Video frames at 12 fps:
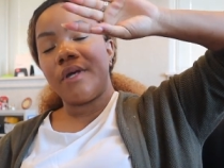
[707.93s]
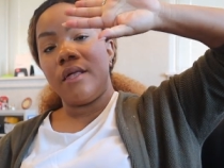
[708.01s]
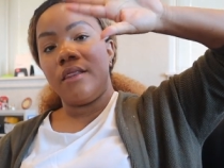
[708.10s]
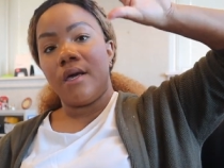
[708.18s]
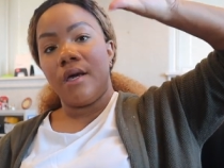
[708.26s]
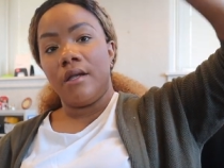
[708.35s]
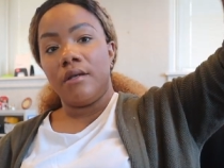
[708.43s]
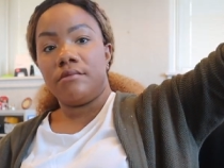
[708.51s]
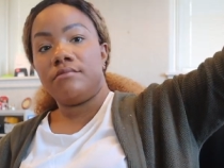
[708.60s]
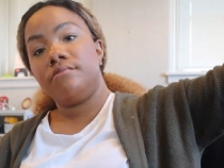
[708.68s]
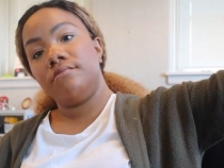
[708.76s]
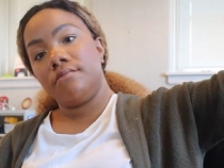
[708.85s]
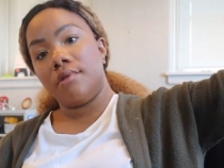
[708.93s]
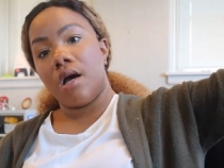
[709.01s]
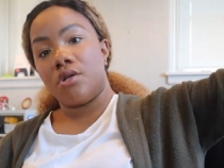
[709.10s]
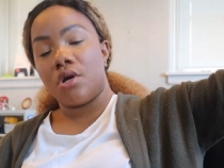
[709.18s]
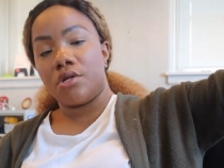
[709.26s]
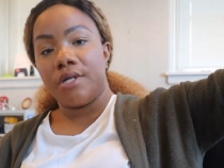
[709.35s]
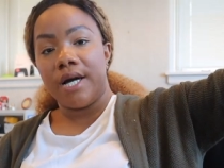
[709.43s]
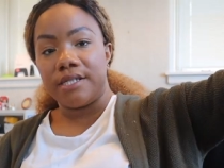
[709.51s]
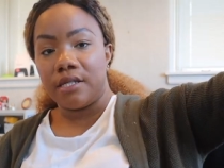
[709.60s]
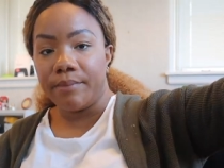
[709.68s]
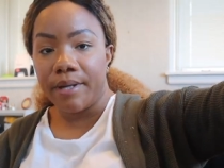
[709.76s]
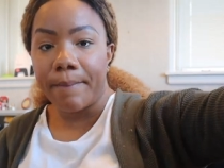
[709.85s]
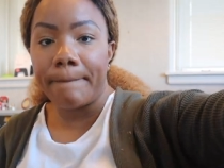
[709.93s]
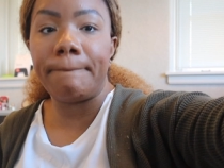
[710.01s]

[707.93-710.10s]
and then I'll talk to you guys in a bit.